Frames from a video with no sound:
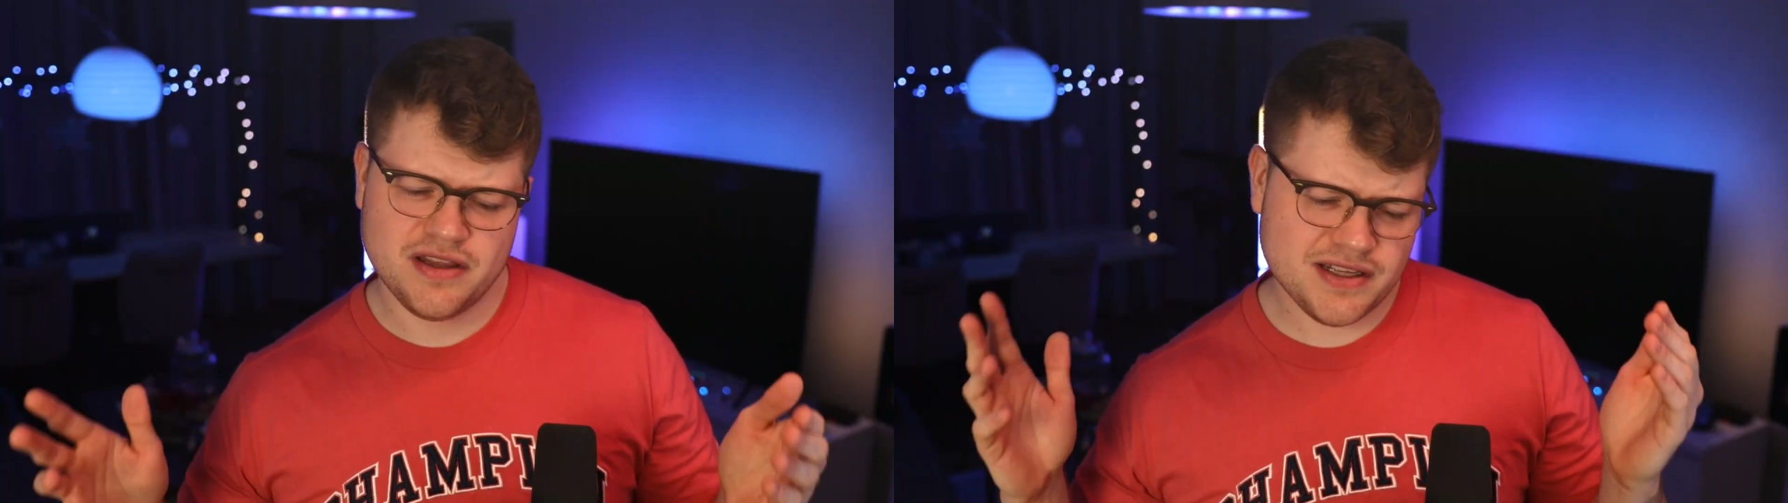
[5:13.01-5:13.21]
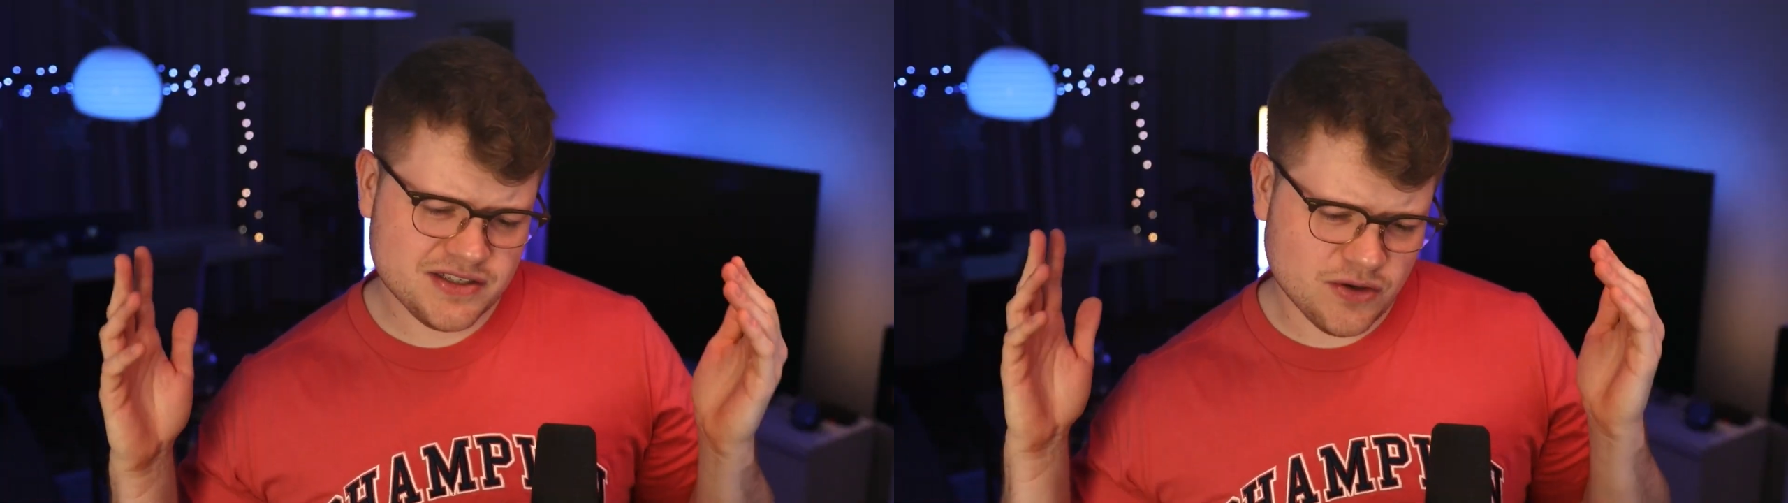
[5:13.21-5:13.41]

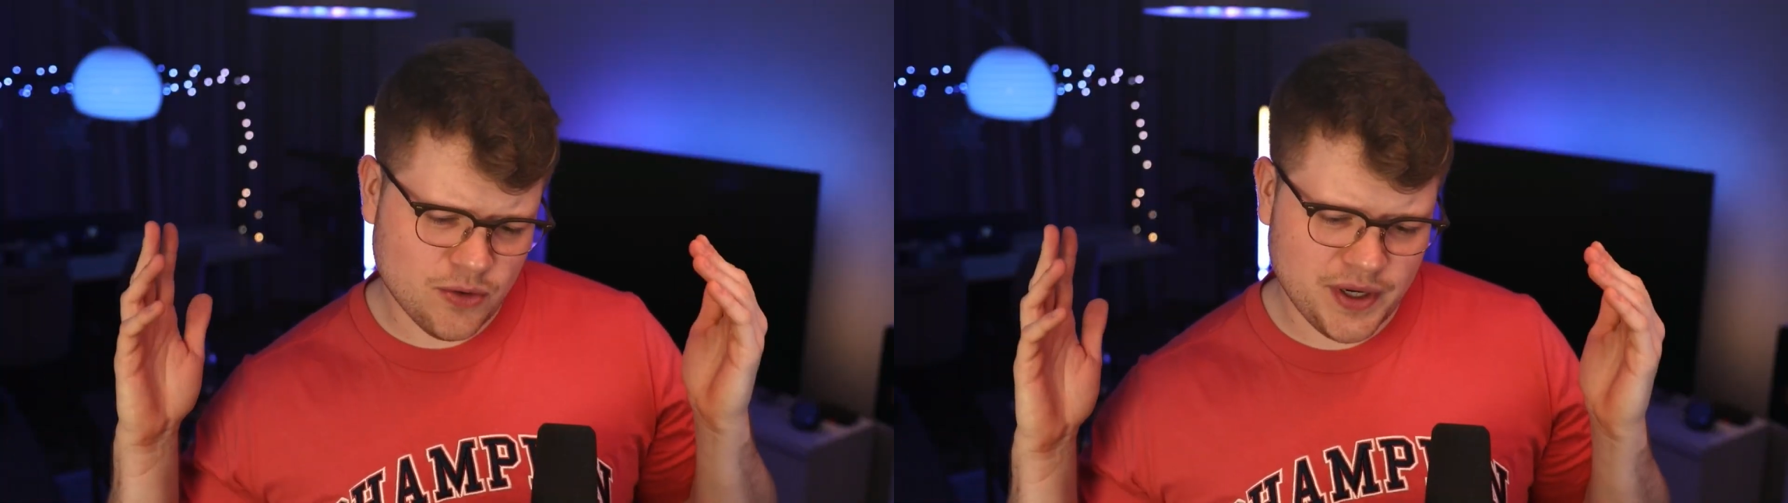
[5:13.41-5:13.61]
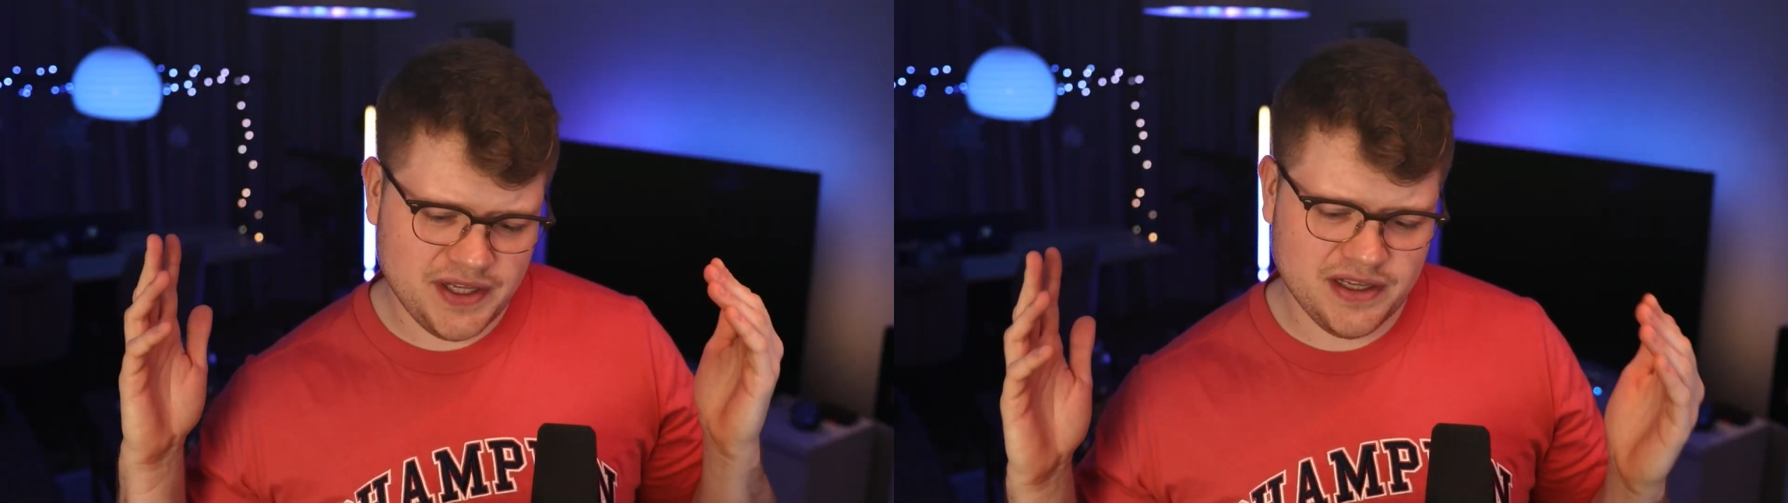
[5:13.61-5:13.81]
that's
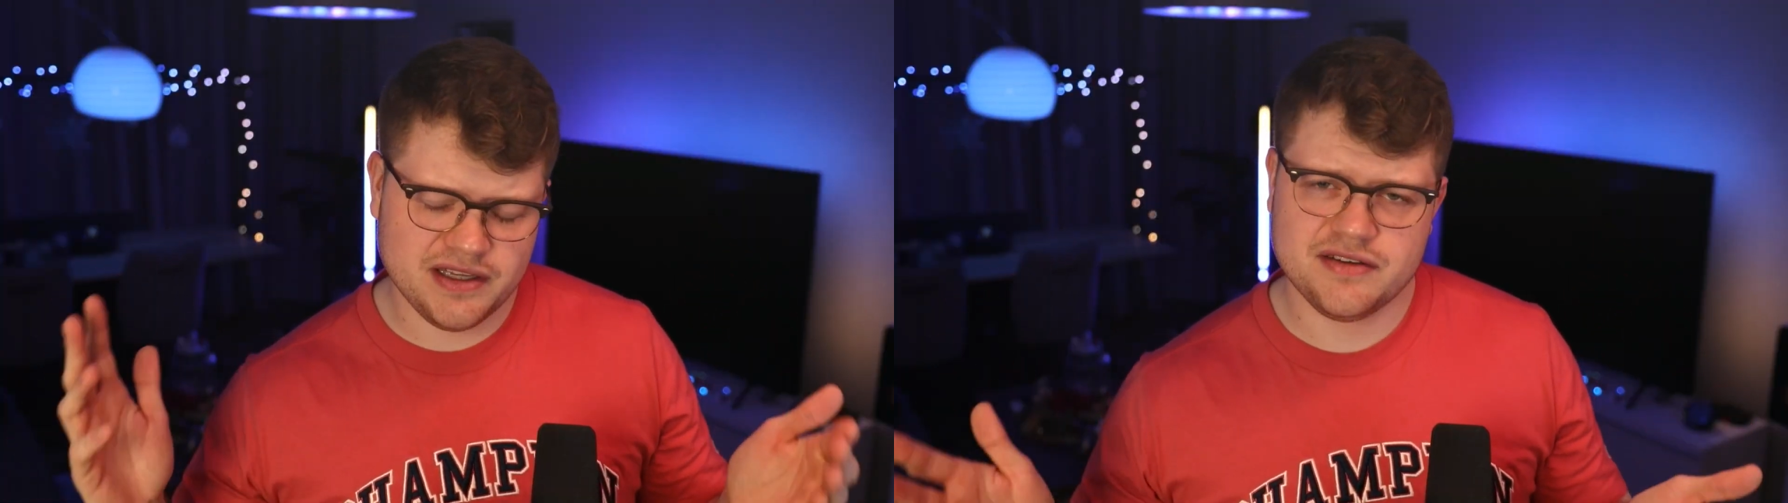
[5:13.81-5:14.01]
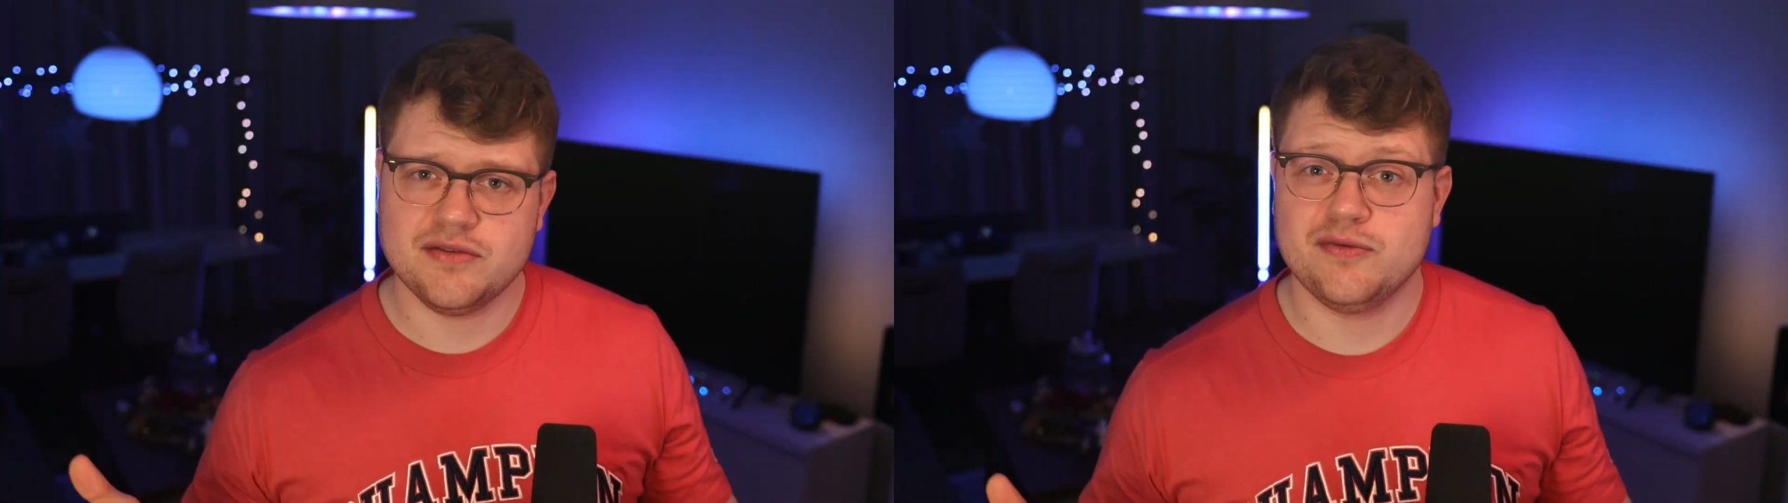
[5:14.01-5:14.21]
already
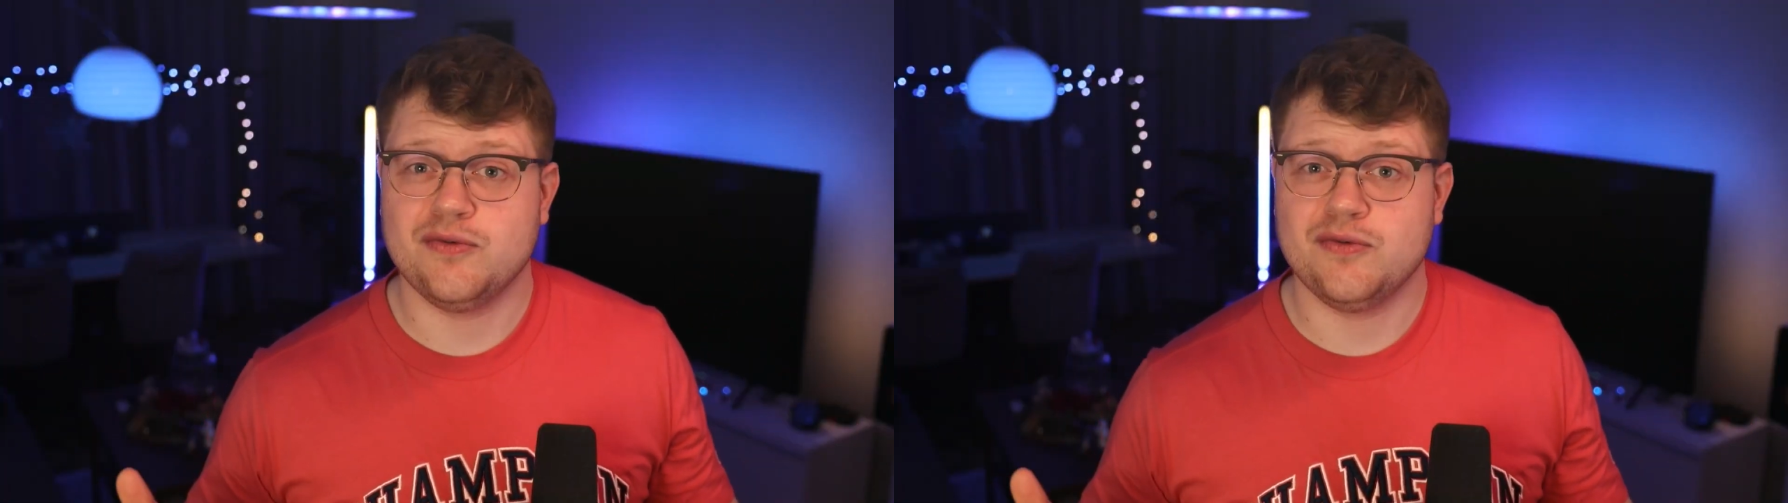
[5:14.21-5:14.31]
it